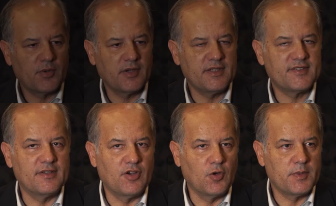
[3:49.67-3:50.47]
Run is
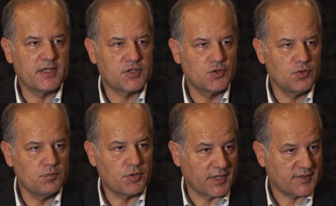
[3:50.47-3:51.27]
developing two
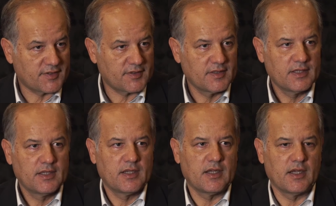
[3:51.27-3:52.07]
bricks.
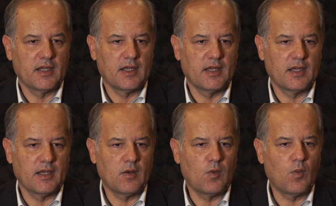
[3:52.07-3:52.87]

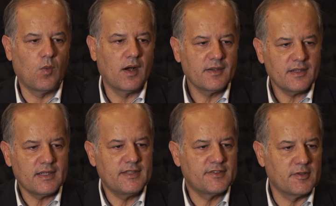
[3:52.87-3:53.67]
One
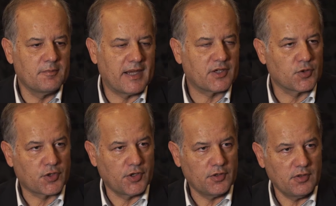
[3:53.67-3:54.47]
is a
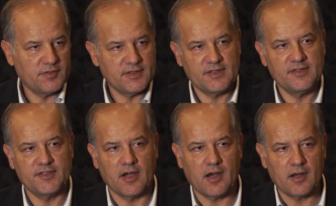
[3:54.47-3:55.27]
microkernel. This is
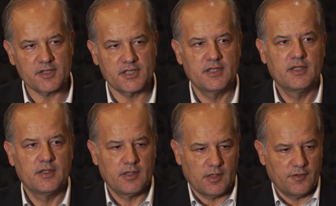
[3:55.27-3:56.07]
the heart
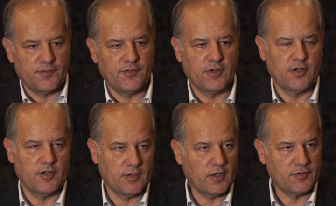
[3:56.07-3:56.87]
of
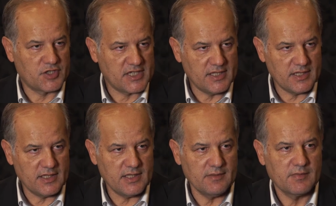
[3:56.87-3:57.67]
a
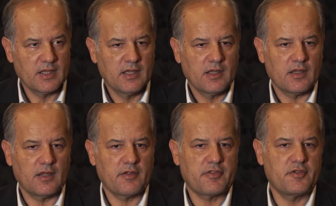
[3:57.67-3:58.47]
TE,
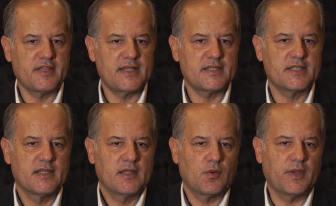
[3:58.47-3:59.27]
so that
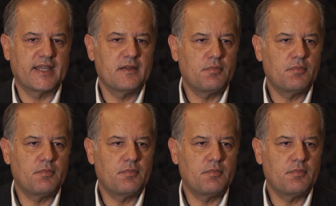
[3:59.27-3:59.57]
we can